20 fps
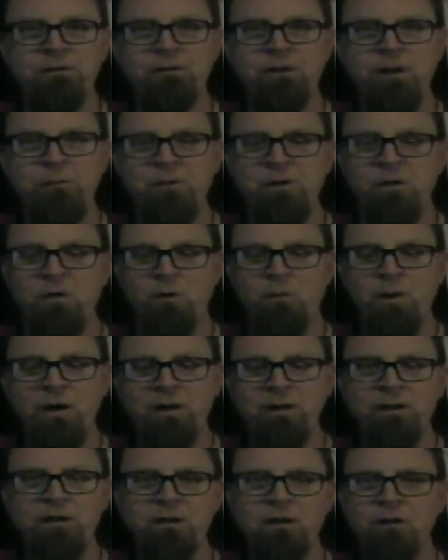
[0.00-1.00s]
let me know
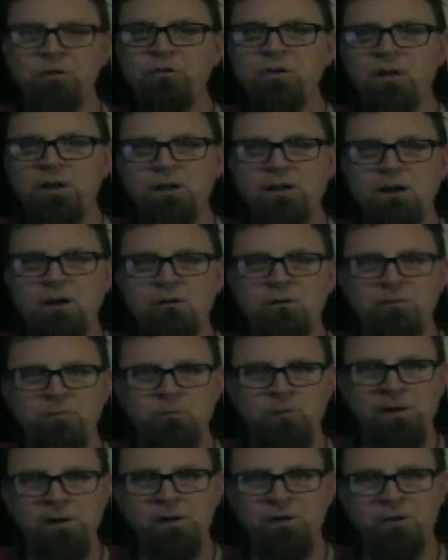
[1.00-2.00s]
about it and I'll check it out
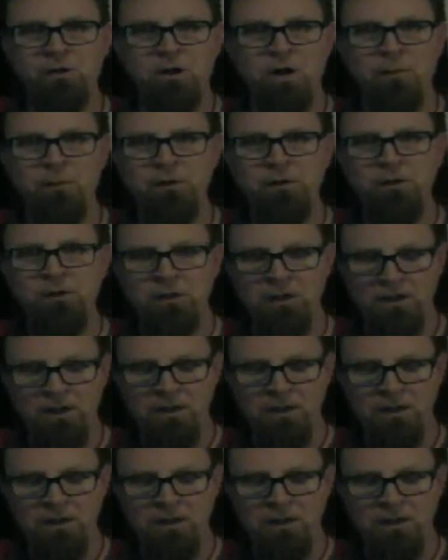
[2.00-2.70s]
and read your comic